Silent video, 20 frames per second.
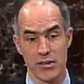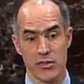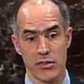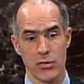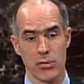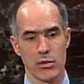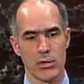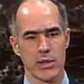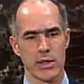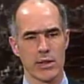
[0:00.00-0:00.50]
to
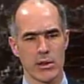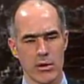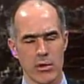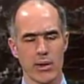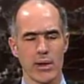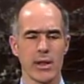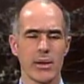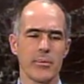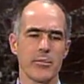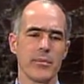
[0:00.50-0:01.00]
early
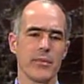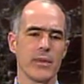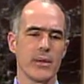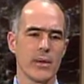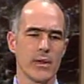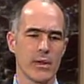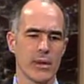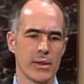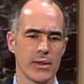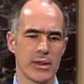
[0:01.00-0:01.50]
learning,
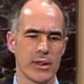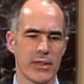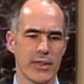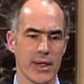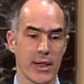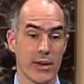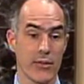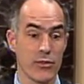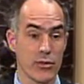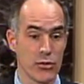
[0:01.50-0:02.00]
that
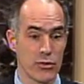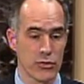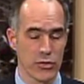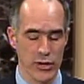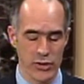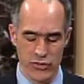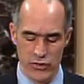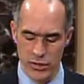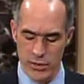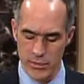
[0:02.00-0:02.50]
they have
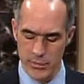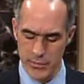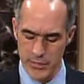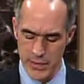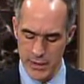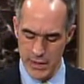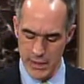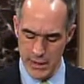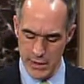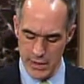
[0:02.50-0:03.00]
nutrition
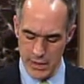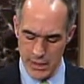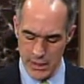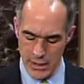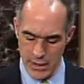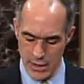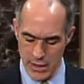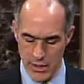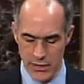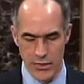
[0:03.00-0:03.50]

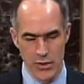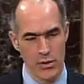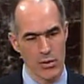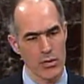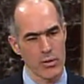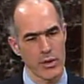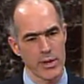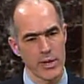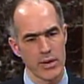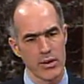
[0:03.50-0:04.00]
in the
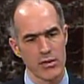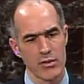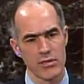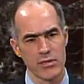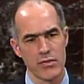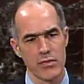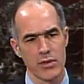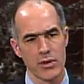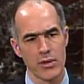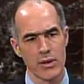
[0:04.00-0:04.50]
early years
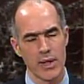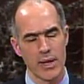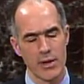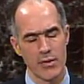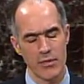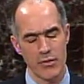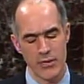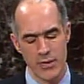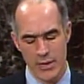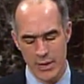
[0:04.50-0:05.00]
of their
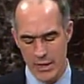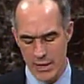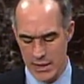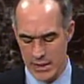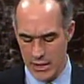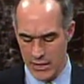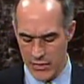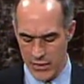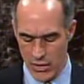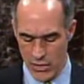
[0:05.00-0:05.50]
life, and
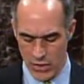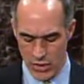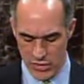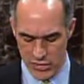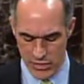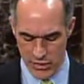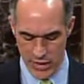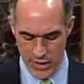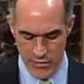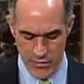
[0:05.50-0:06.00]
that they
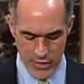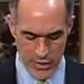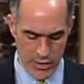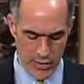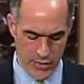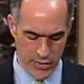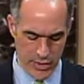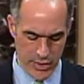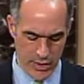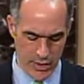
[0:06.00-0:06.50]
also have
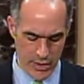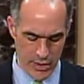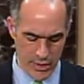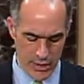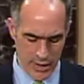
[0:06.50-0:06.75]
health care.